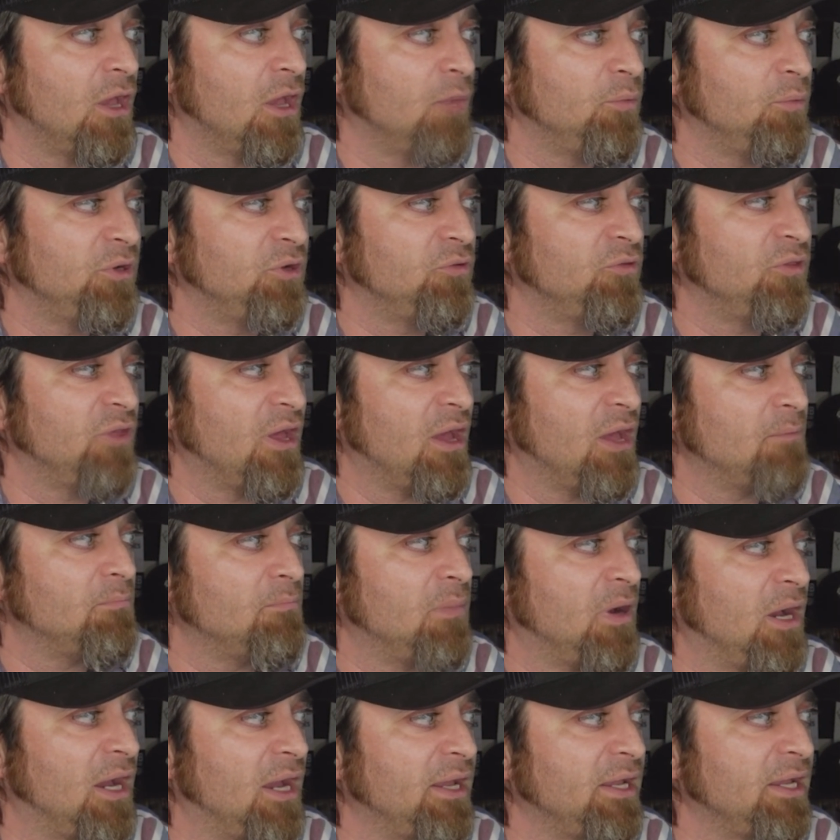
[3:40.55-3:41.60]
And we do
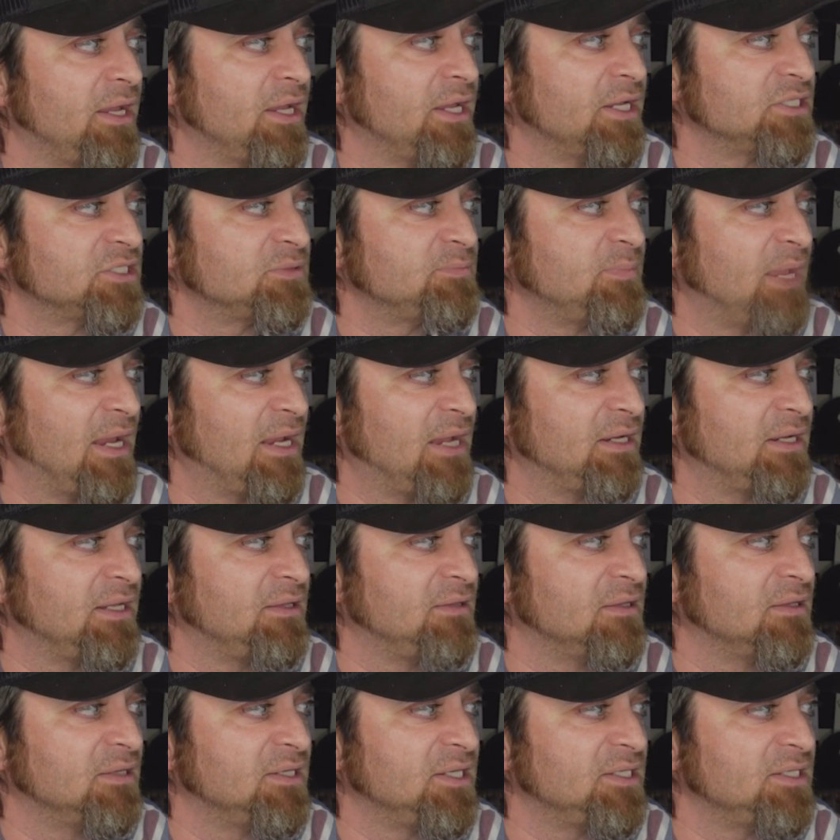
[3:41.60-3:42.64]
that by
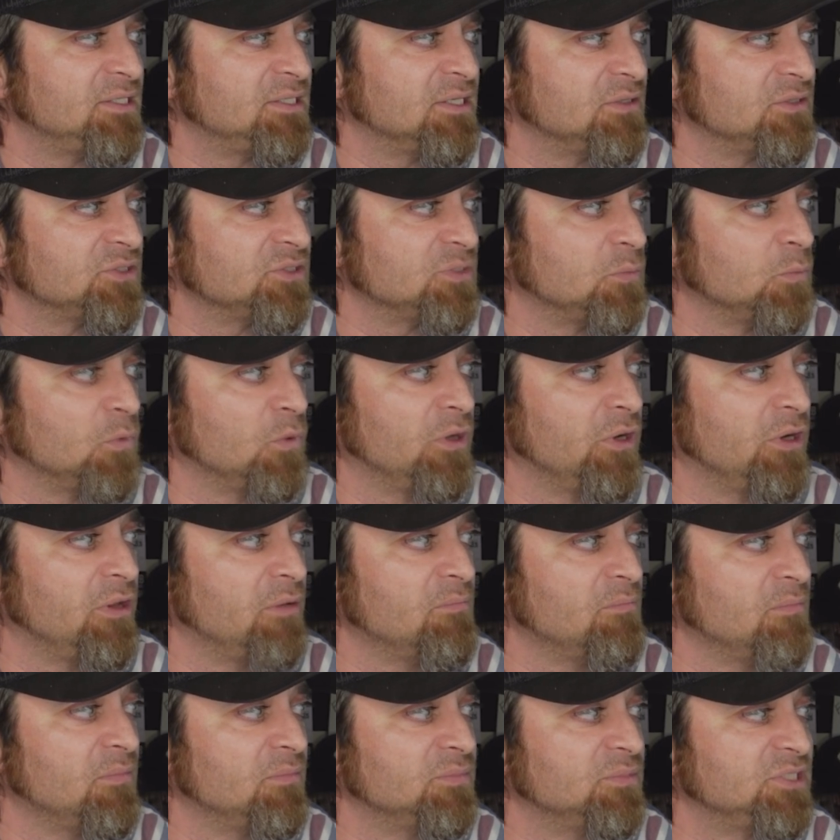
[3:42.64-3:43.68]
expanding the details on one
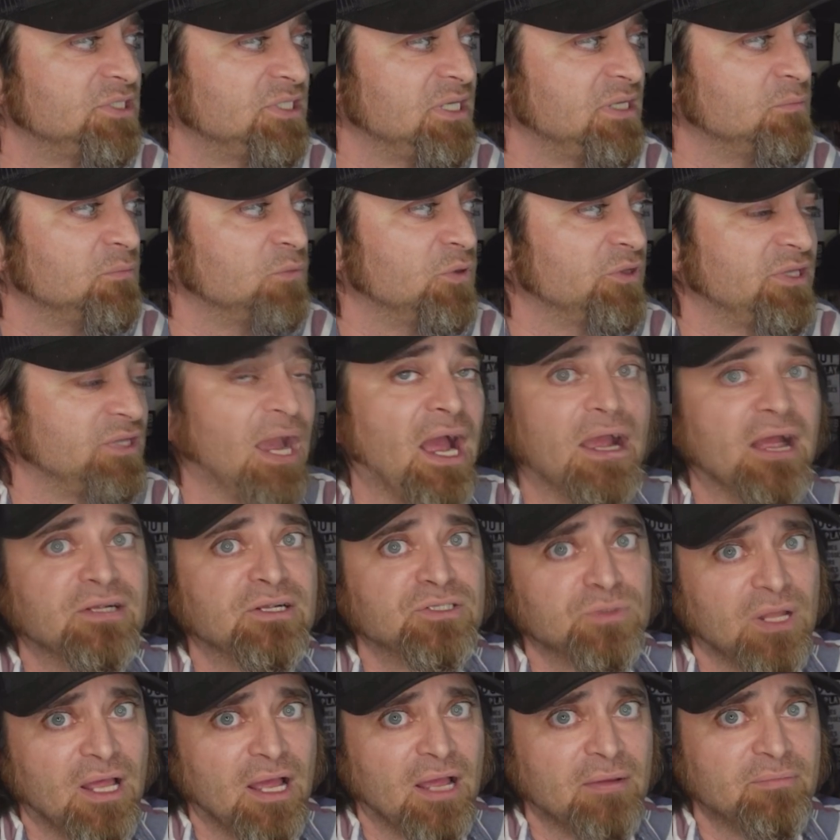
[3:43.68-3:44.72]
and seeing what the
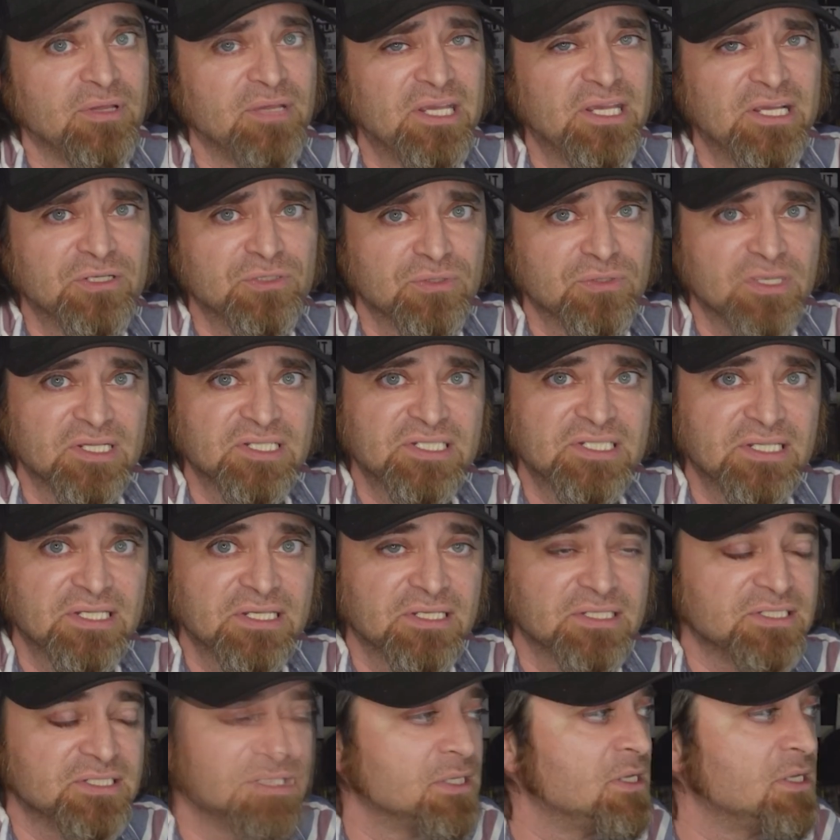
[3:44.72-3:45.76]
actual IP address
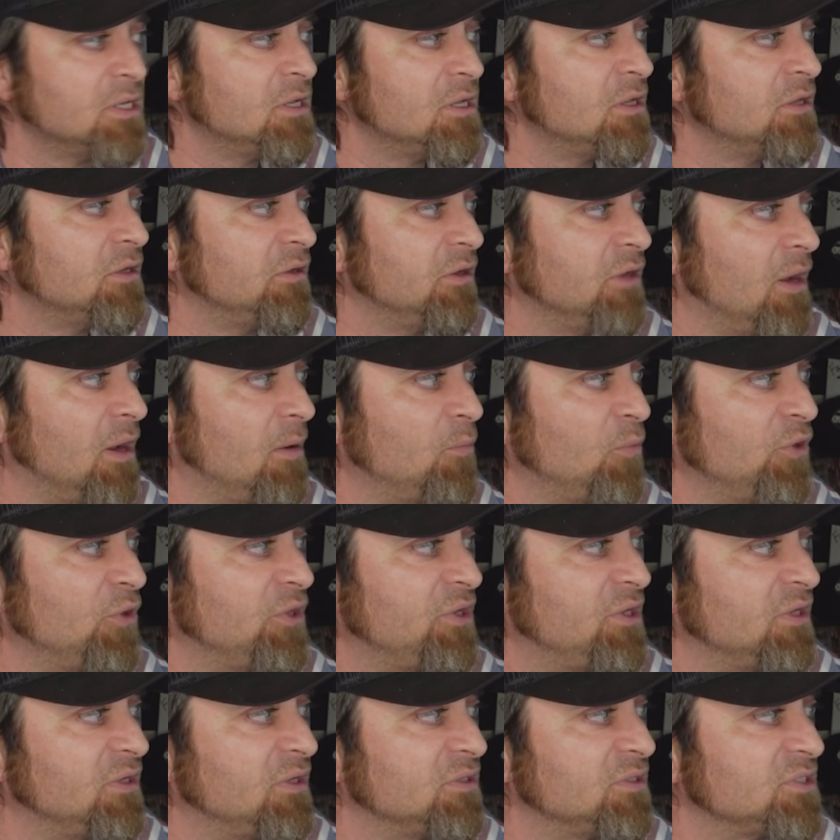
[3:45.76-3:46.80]
is. Now, I'm
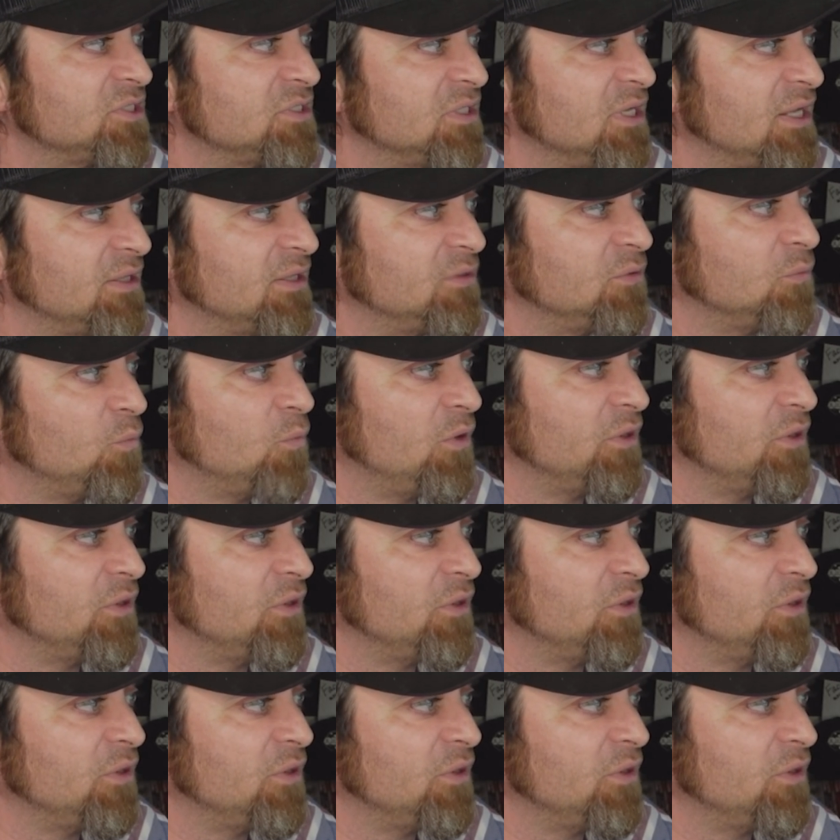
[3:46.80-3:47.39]
going to select the